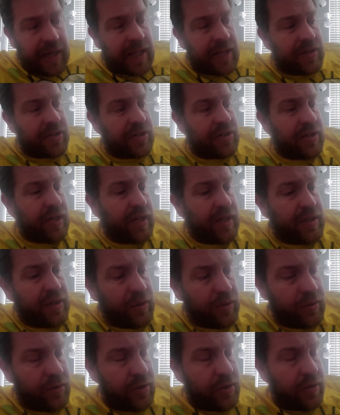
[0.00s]
As I
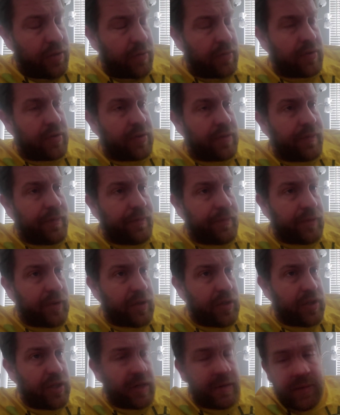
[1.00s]
told you, it was
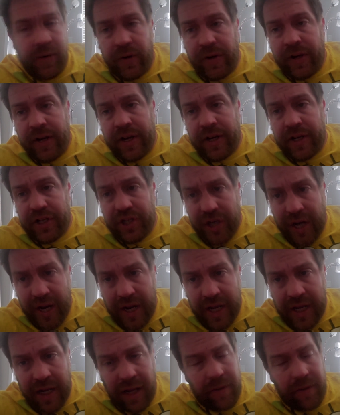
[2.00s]
shimmering and shaking.